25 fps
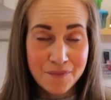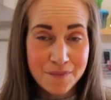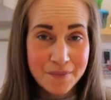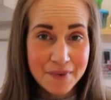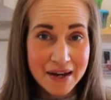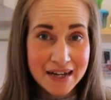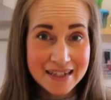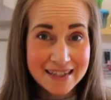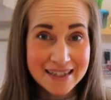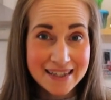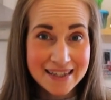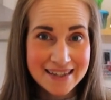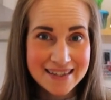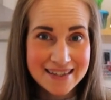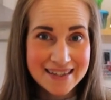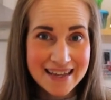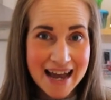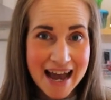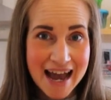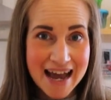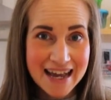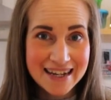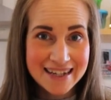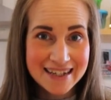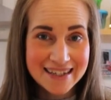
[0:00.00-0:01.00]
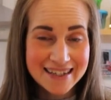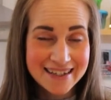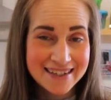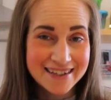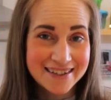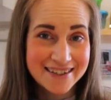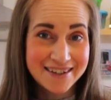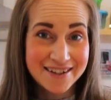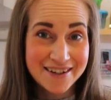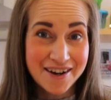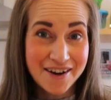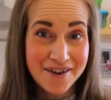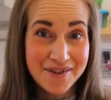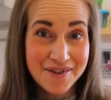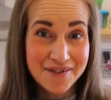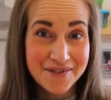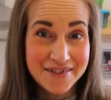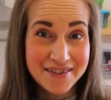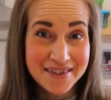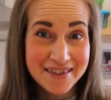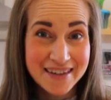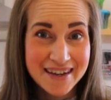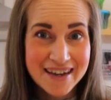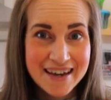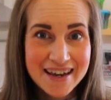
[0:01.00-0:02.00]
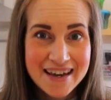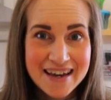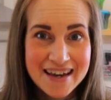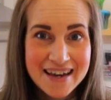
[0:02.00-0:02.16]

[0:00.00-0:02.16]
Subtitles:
batters and doughs.